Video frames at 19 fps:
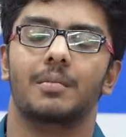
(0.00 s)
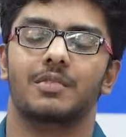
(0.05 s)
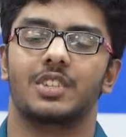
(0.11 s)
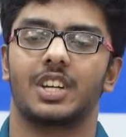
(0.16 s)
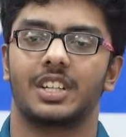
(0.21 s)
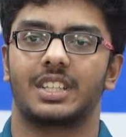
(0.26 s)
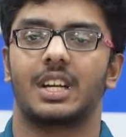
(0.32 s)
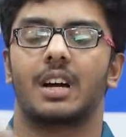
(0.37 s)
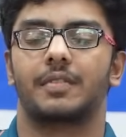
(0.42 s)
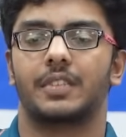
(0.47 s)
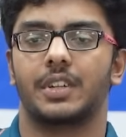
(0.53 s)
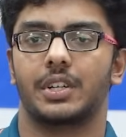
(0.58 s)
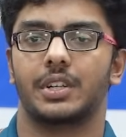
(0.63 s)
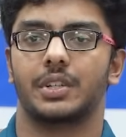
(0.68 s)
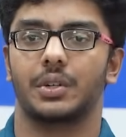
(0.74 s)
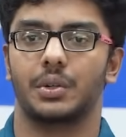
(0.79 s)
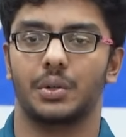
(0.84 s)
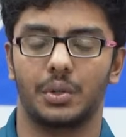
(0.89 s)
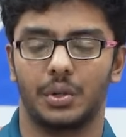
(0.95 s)
just
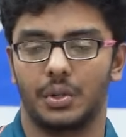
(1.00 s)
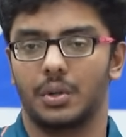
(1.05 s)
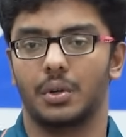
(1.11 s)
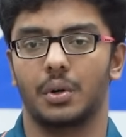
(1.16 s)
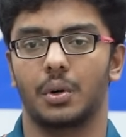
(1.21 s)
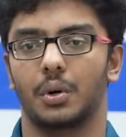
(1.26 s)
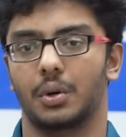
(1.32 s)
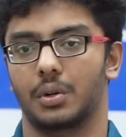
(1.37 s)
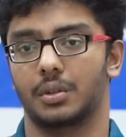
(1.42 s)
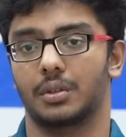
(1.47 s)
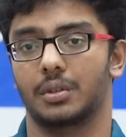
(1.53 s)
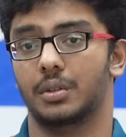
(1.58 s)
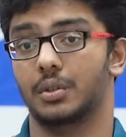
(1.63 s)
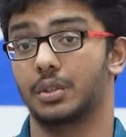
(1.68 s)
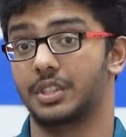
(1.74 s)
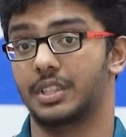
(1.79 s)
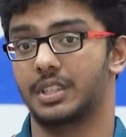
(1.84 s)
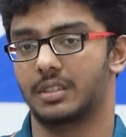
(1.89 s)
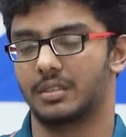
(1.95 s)
after
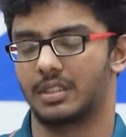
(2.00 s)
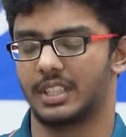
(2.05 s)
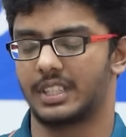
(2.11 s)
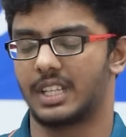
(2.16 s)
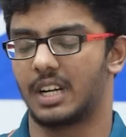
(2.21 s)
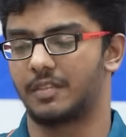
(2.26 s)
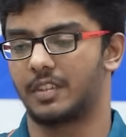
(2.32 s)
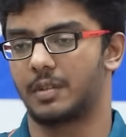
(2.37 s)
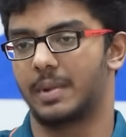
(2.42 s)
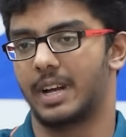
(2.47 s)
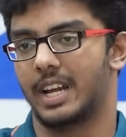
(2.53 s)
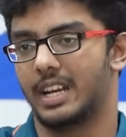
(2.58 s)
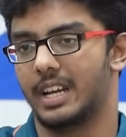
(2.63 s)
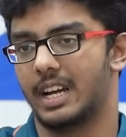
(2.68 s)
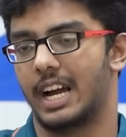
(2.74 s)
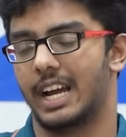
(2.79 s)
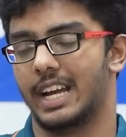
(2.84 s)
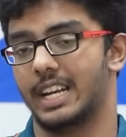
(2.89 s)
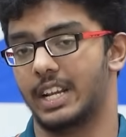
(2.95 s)

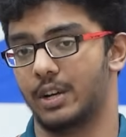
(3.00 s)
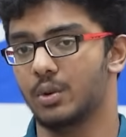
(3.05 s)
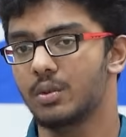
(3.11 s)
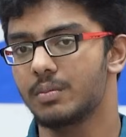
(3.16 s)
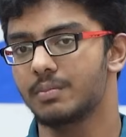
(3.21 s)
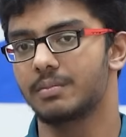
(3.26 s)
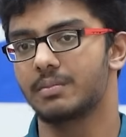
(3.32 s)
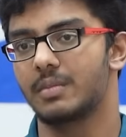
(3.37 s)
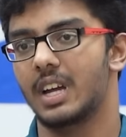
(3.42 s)
my INAO.